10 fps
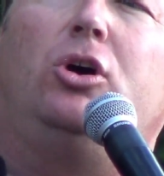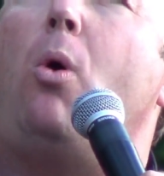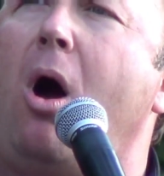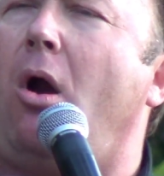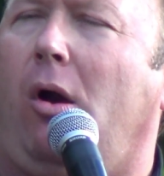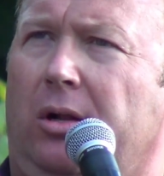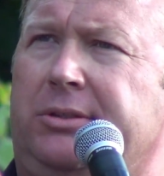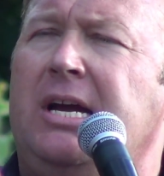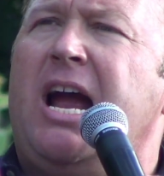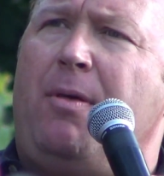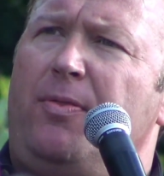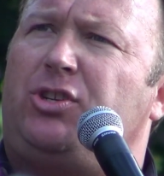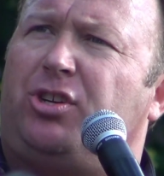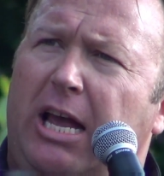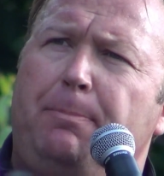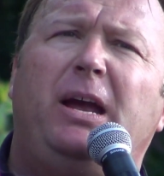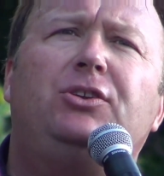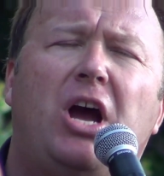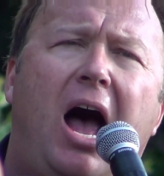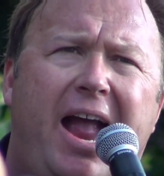the world and that the
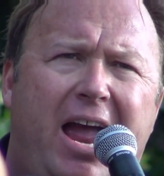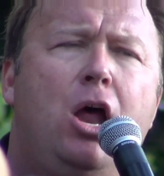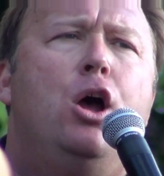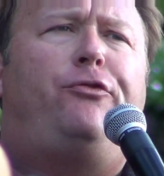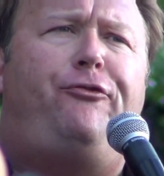sleeping giant